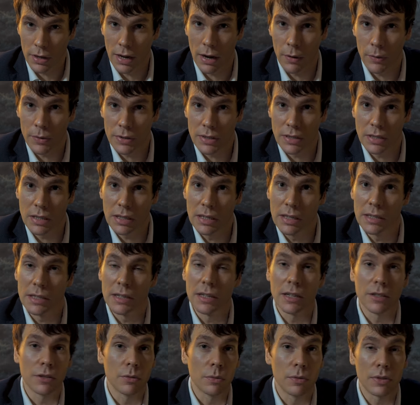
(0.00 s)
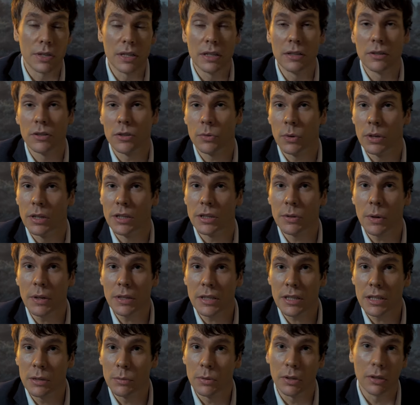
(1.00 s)
guaranteed, and as we've seen in
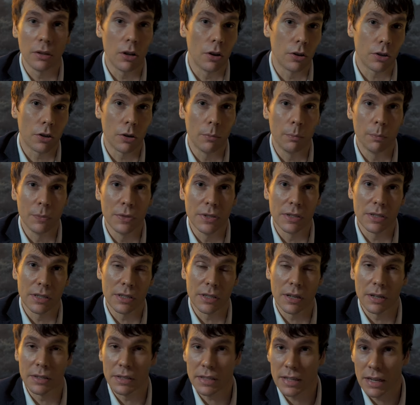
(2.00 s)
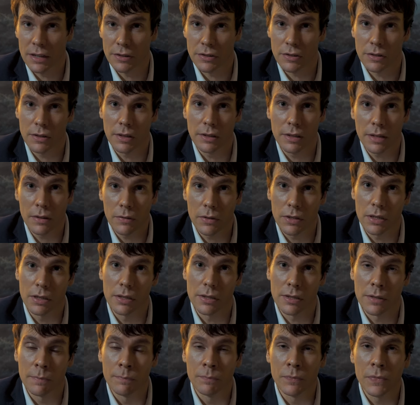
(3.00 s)
2020 with a lot of companies deciding to cancel the
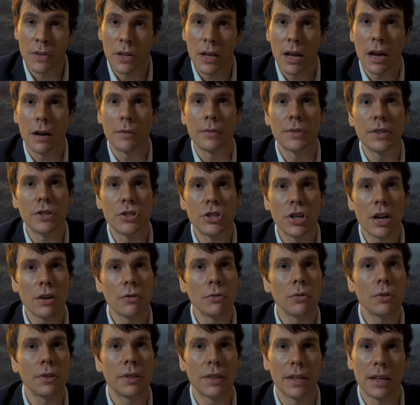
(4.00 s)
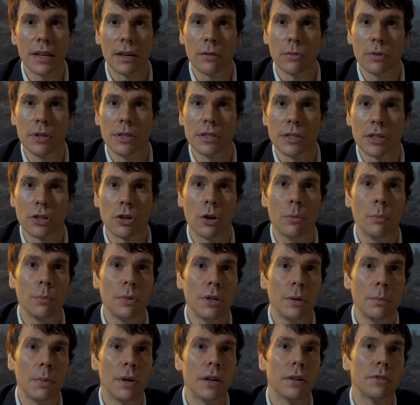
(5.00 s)
dividends. However, the general theory is a
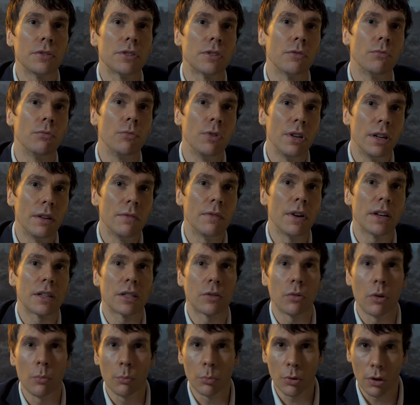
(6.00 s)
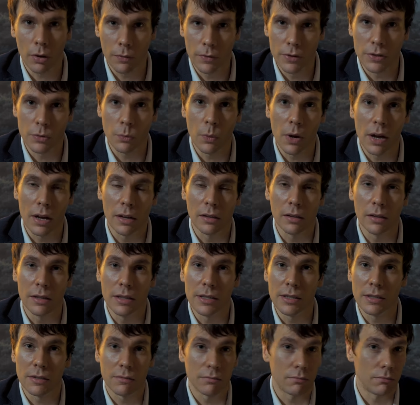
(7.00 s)
company being able to reinvest their own profits well
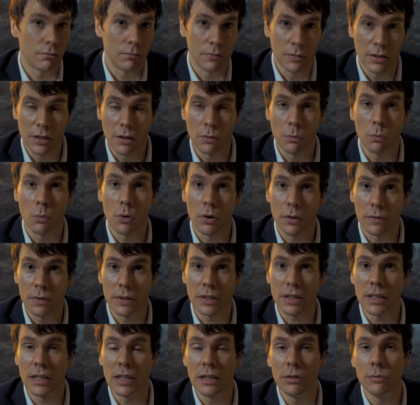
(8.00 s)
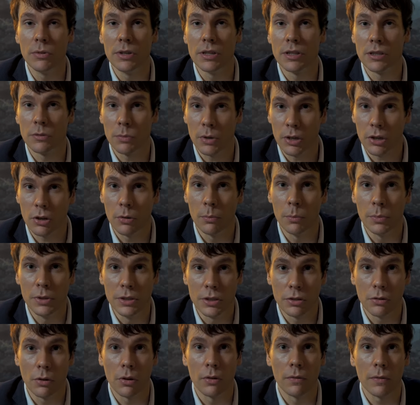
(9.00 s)
is, you know, one of the key reasons why
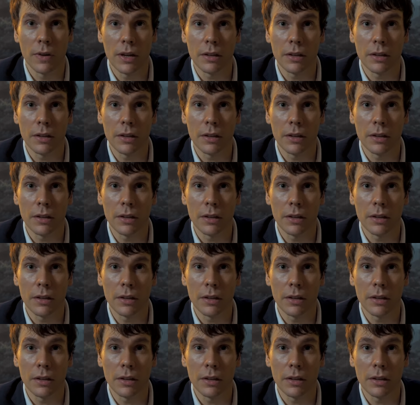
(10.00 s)
companies grow in